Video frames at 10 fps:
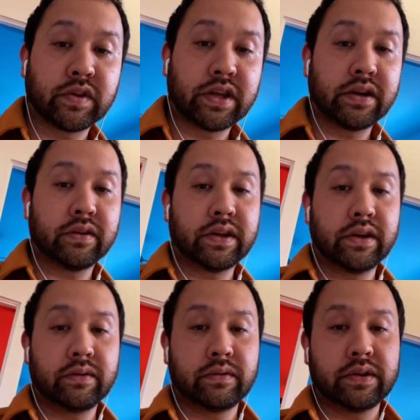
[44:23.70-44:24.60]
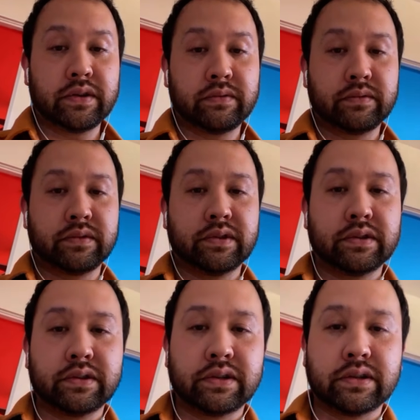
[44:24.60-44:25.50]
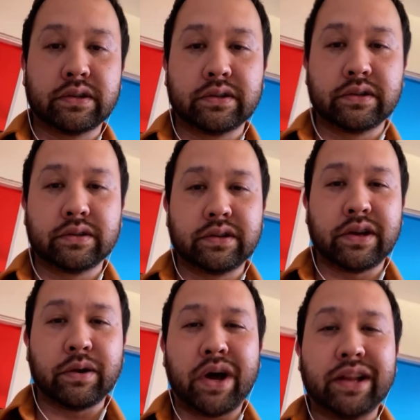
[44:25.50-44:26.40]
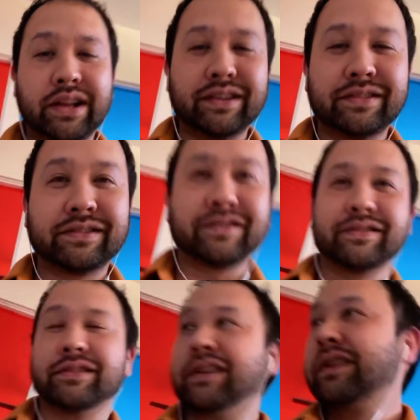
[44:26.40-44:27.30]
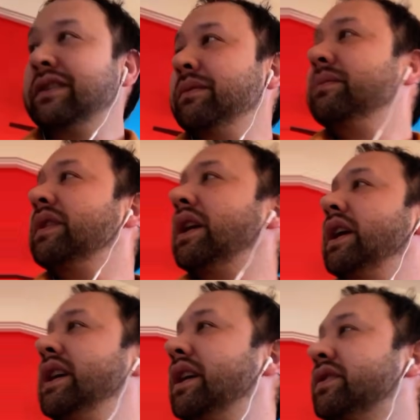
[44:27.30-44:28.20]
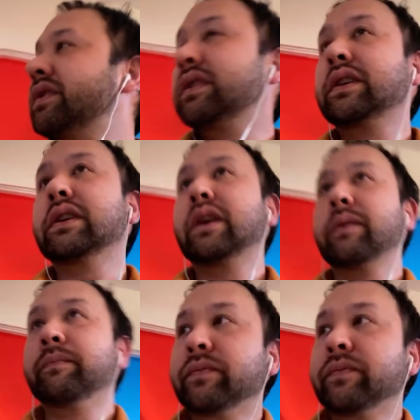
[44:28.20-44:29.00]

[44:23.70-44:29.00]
But they're not here right now. Kabbalah? I actually